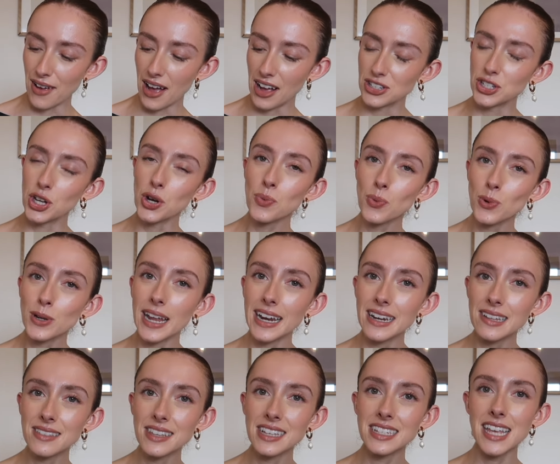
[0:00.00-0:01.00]
I don't want
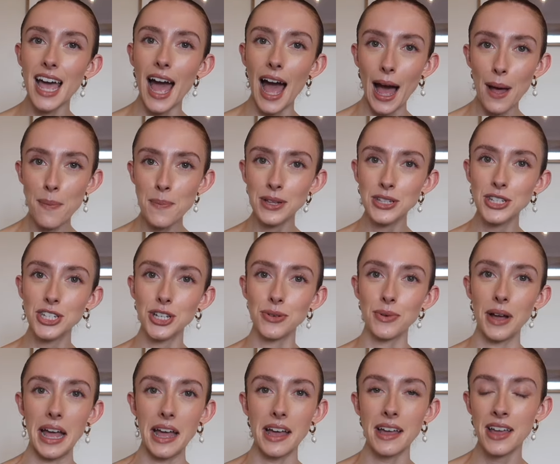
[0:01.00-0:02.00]
anything to happen to
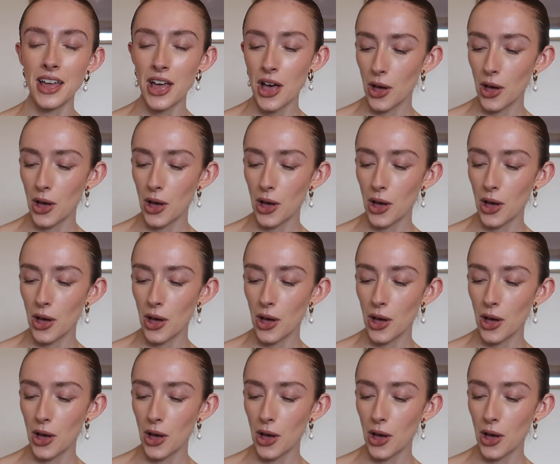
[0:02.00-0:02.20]
it.